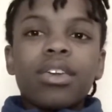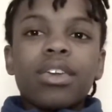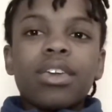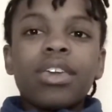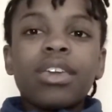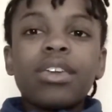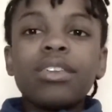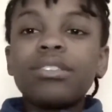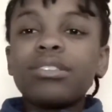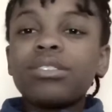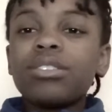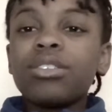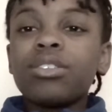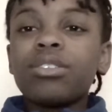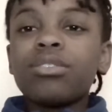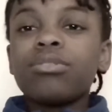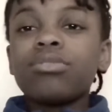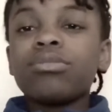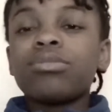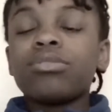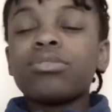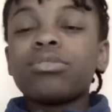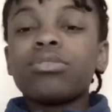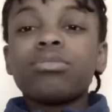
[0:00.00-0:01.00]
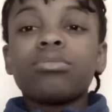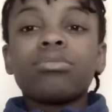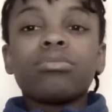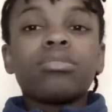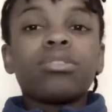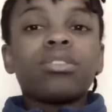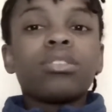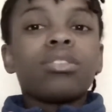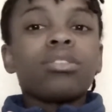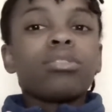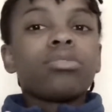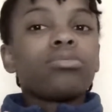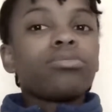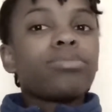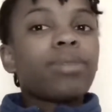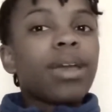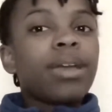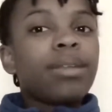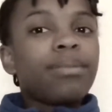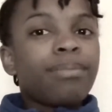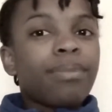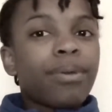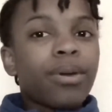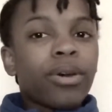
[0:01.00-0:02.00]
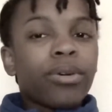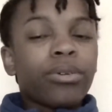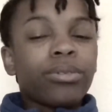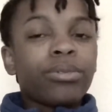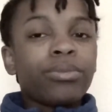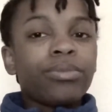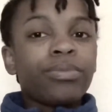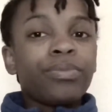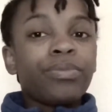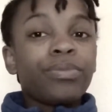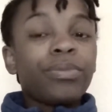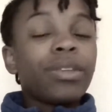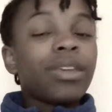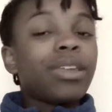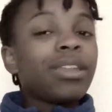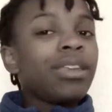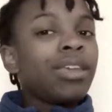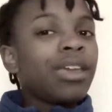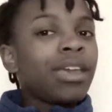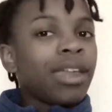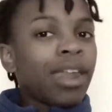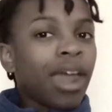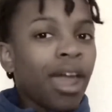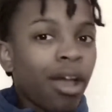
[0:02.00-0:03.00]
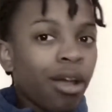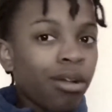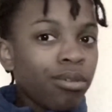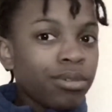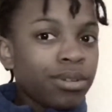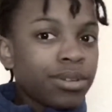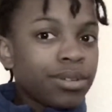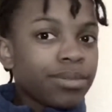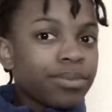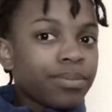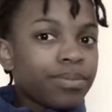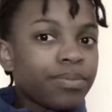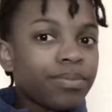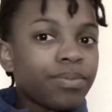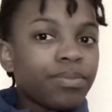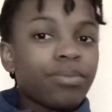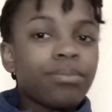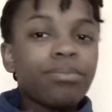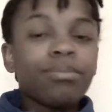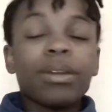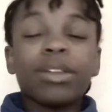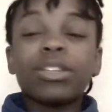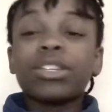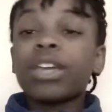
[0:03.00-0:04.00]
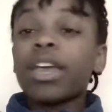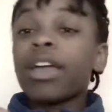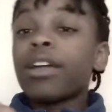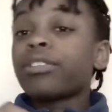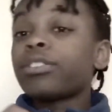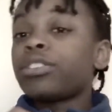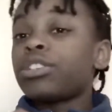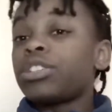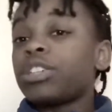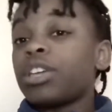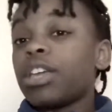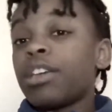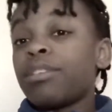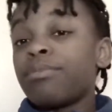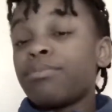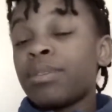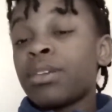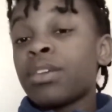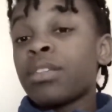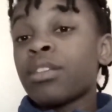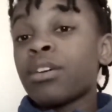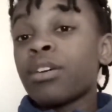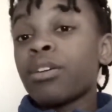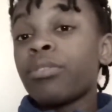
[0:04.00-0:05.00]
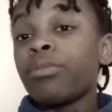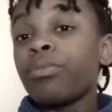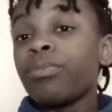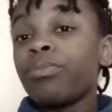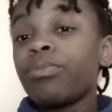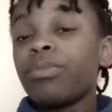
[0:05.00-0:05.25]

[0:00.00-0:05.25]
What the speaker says: He's used Redbone in Get Out by Childish Gambino.